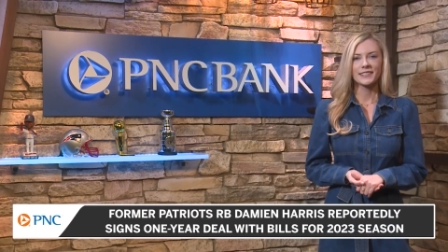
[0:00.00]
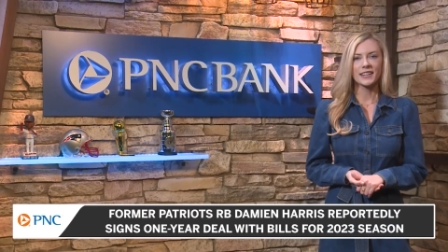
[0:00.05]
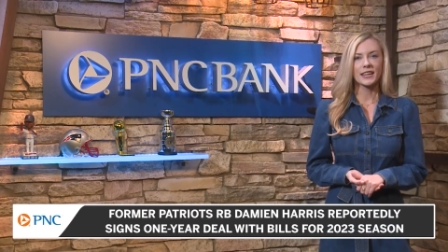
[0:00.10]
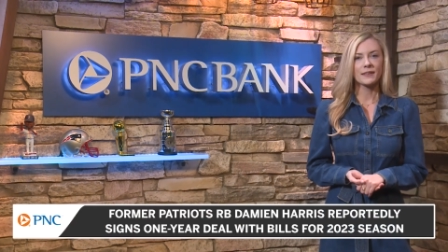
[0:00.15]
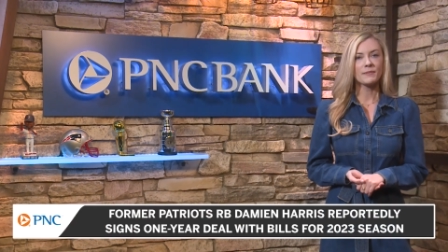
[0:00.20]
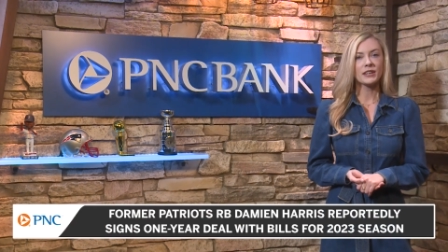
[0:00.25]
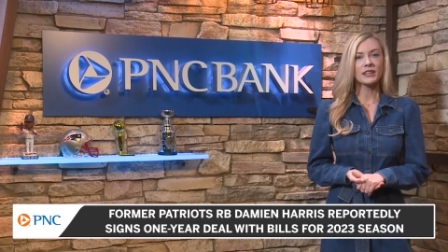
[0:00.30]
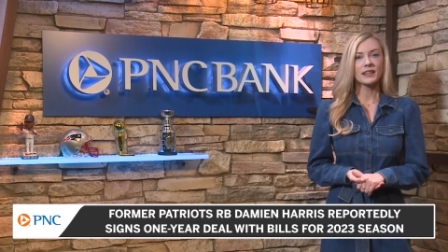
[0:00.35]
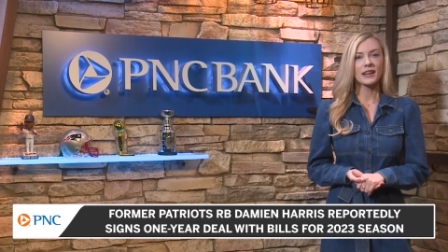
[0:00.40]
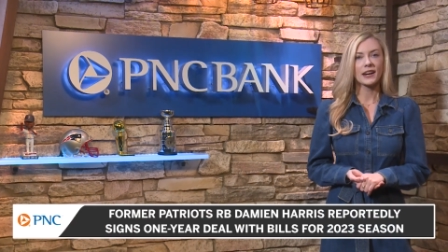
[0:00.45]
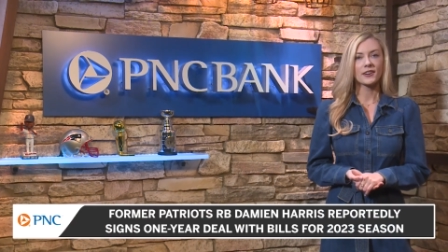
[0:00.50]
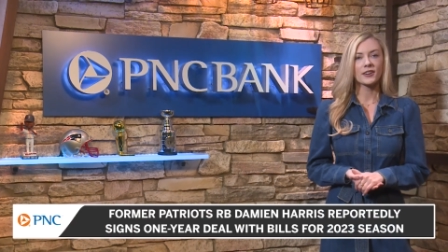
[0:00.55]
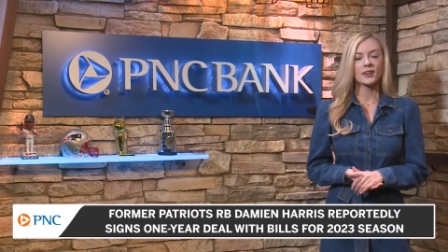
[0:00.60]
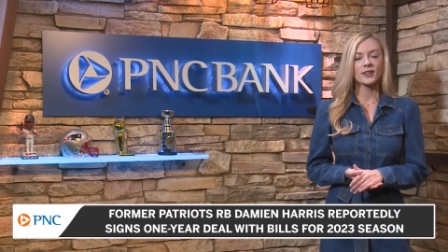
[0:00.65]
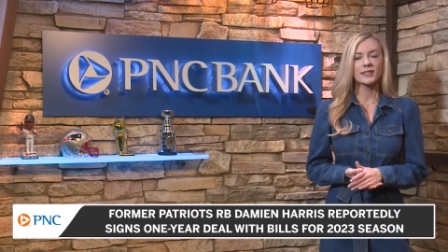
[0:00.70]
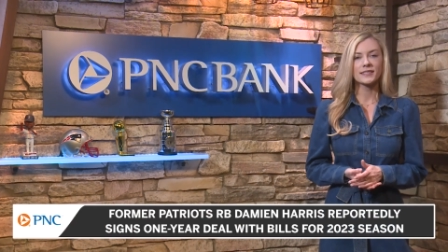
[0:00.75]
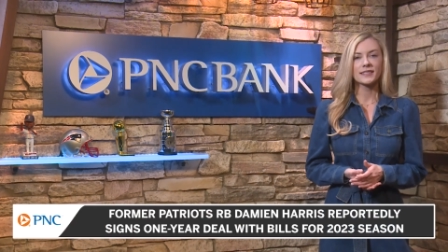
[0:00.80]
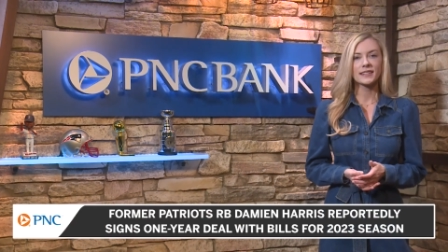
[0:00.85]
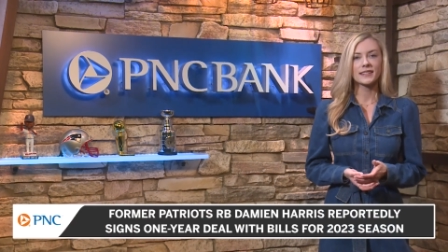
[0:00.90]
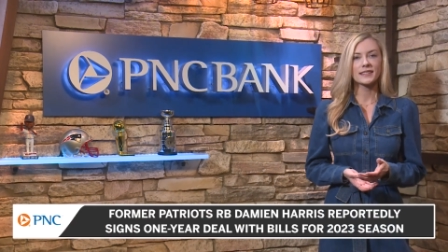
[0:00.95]
Damien
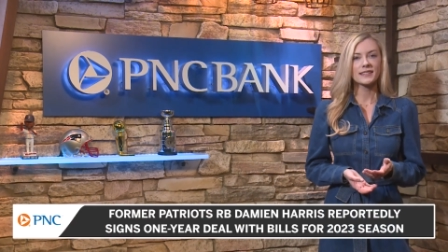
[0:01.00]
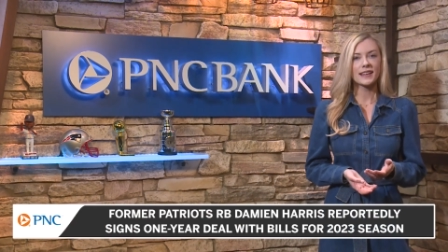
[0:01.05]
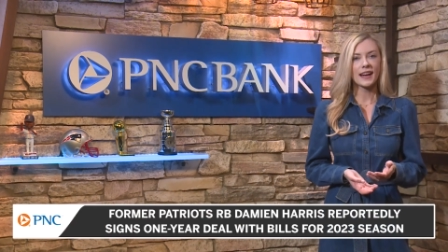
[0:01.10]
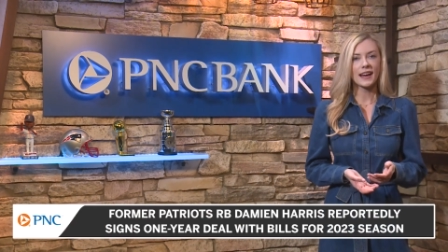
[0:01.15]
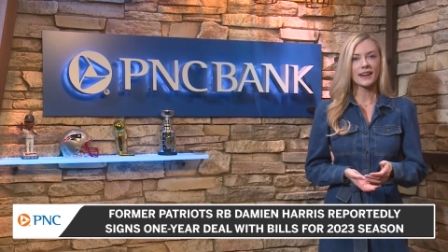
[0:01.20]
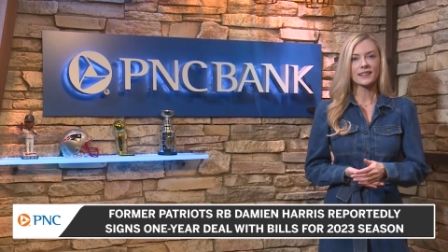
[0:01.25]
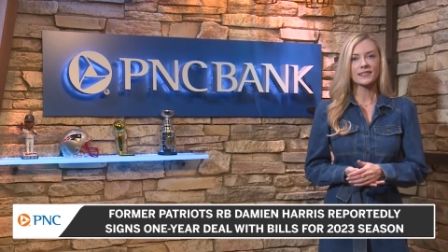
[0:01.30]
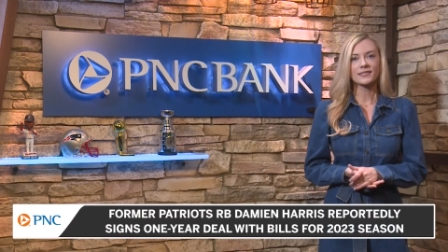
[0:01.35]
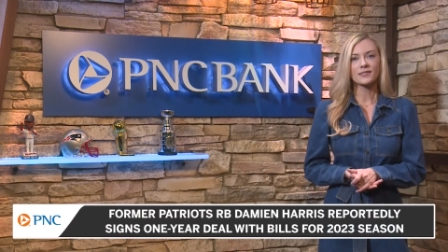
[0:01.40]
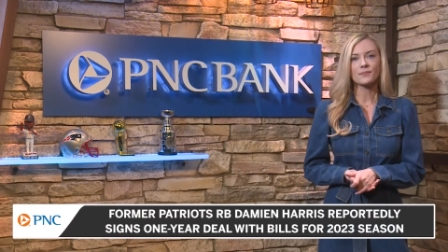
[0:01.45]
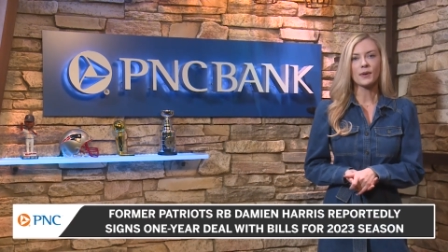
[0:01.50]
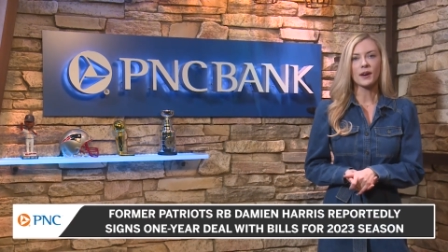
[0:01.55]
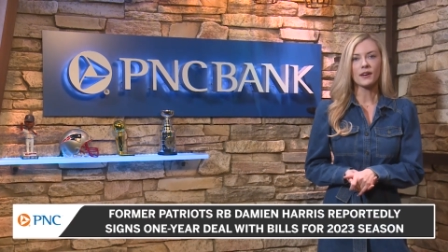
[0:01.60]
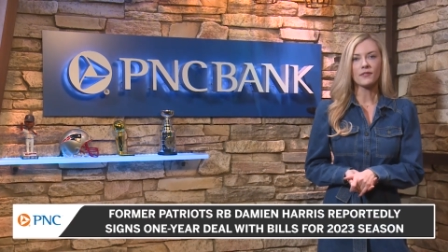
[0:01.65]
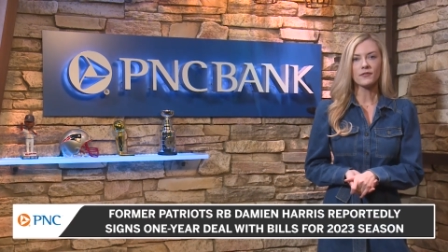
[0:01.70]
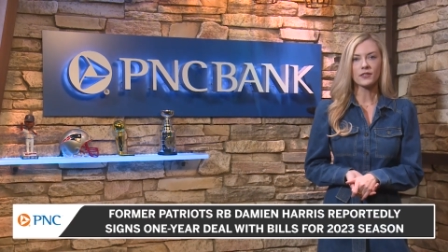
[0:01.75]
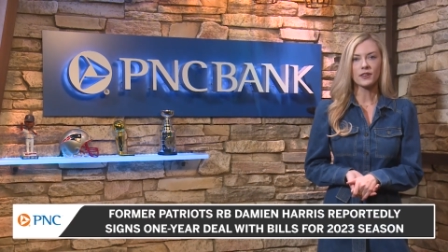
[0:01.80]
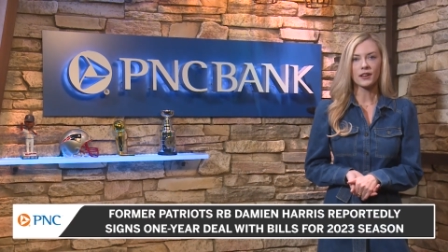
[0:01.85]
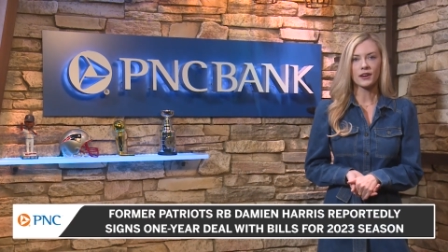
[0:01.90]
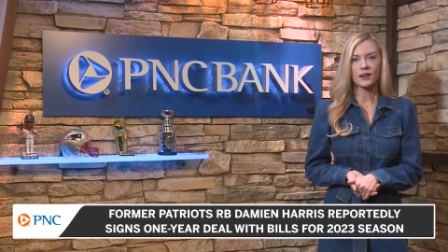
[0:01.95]
Harris is heading to
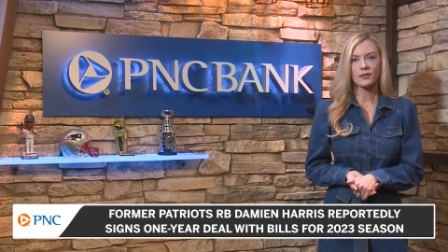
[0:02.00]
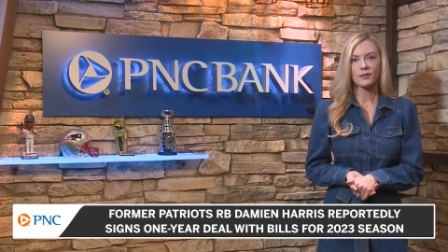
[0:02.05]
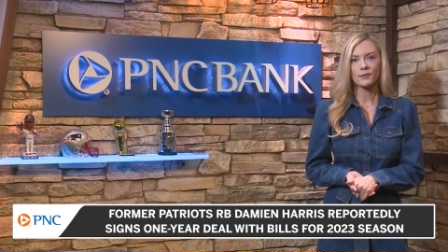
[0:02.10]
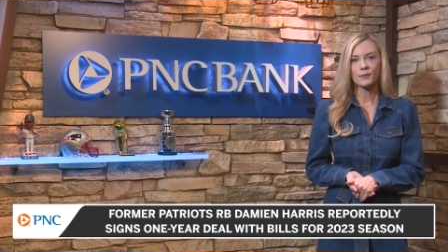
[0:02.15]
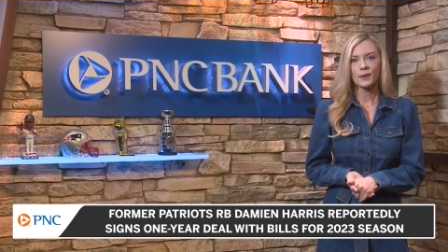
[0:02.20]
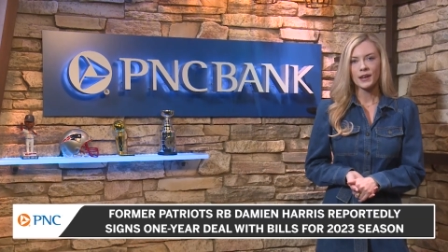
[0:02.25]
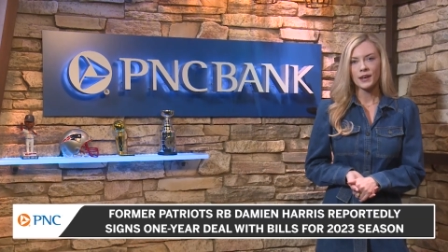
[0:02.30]
Buffalo.